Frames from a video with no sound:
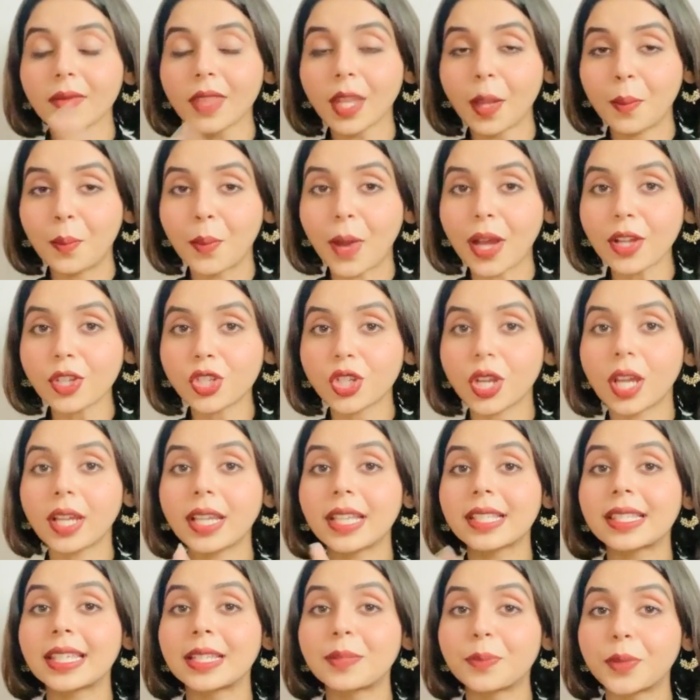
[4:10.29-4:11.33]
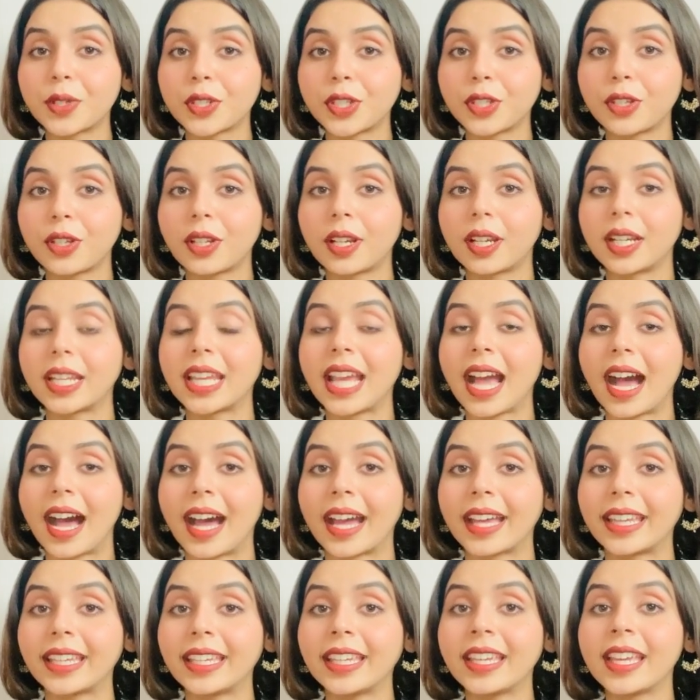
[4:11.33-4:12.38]
matcha is in particularly
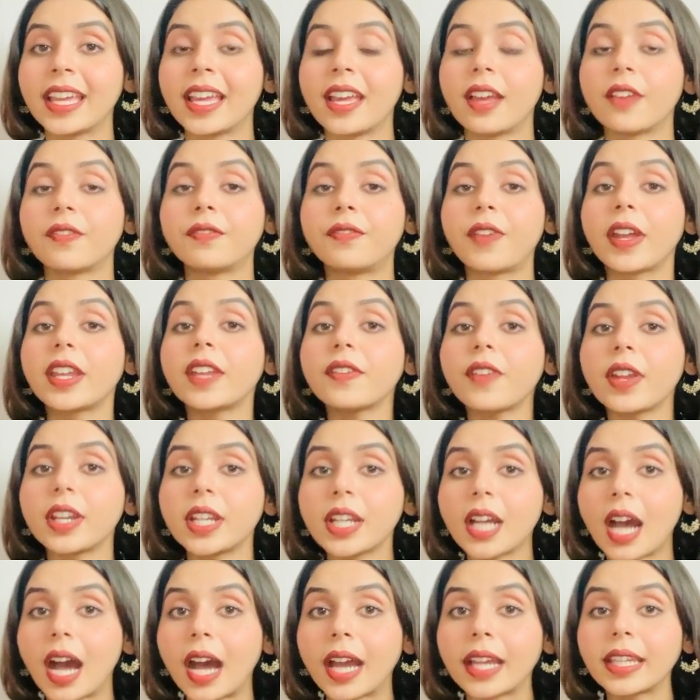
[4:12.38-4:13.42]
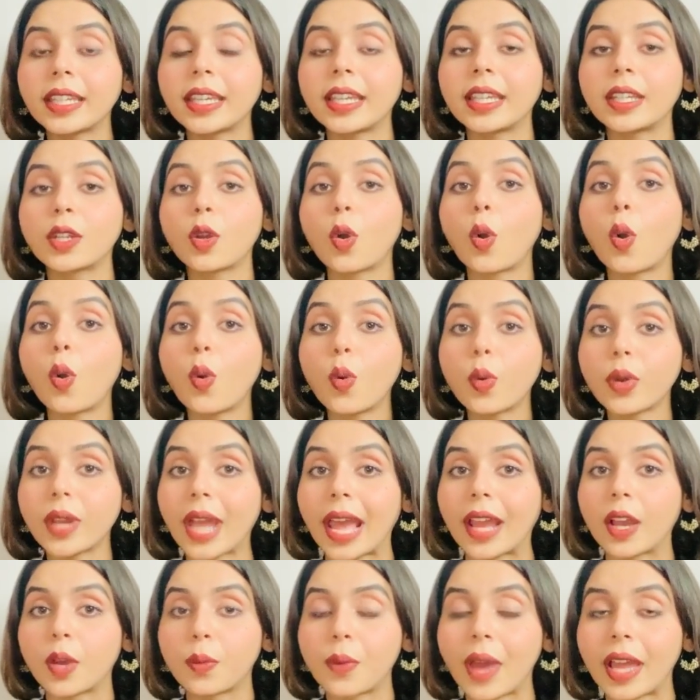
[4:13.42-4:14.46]
high, very, very high in
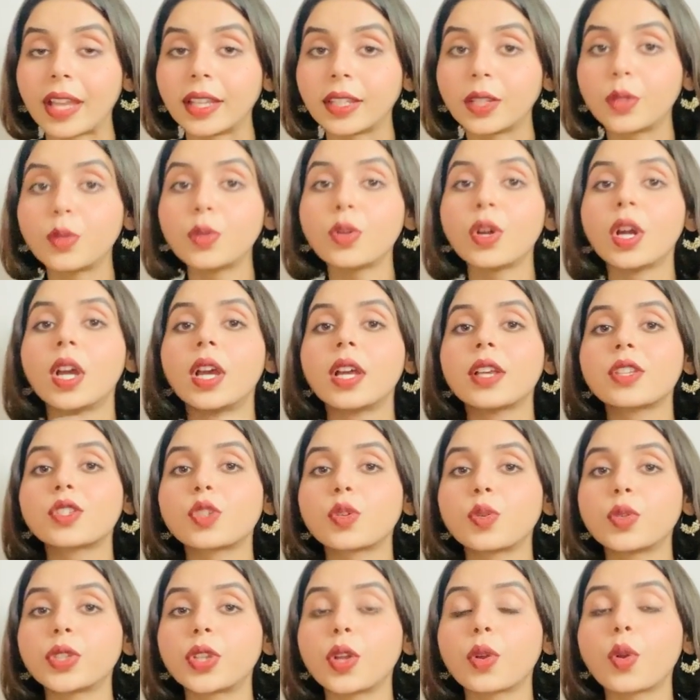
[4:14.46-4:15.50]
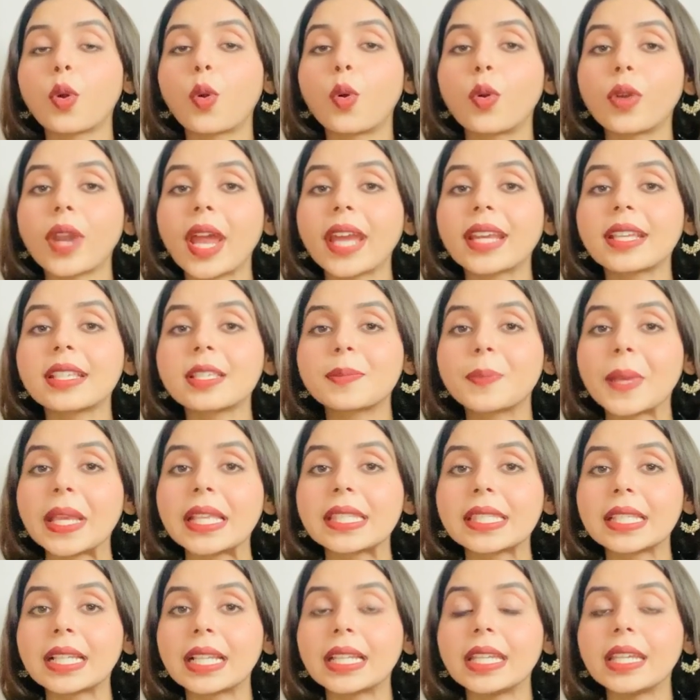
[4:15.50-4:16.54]
ORAC value. So your ORAC is
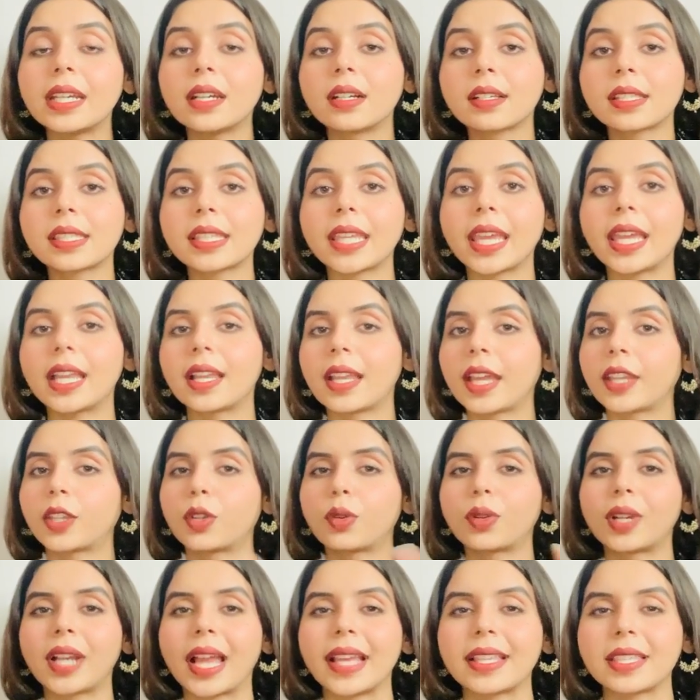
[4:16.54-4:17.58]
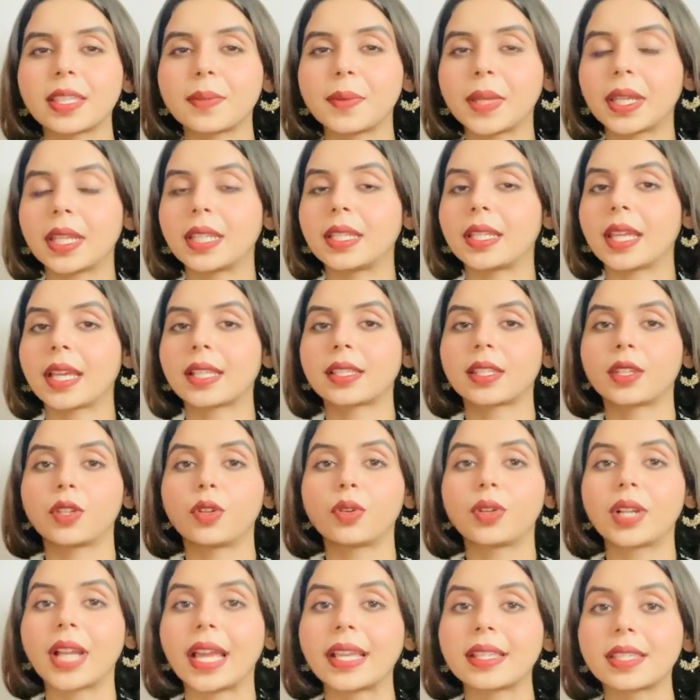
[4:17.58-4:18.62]
basically a scale like your glycemic index and your
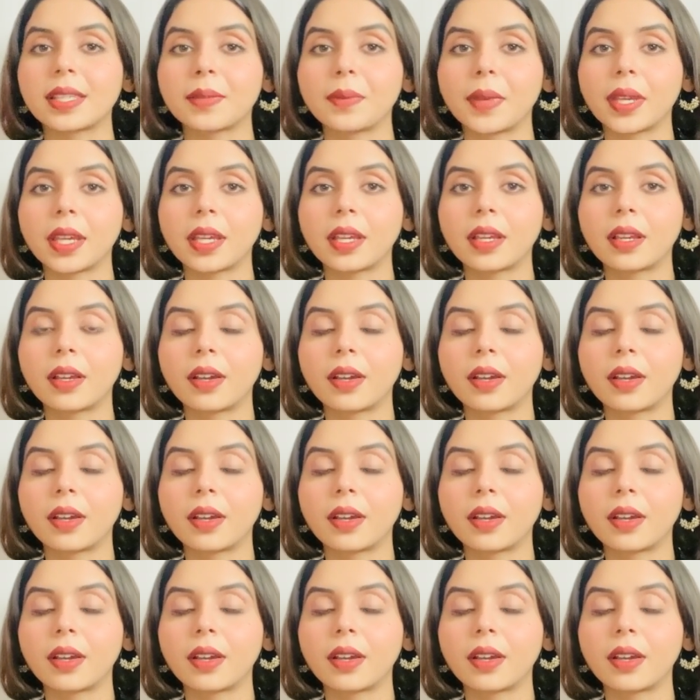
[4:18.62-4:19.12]
glycemic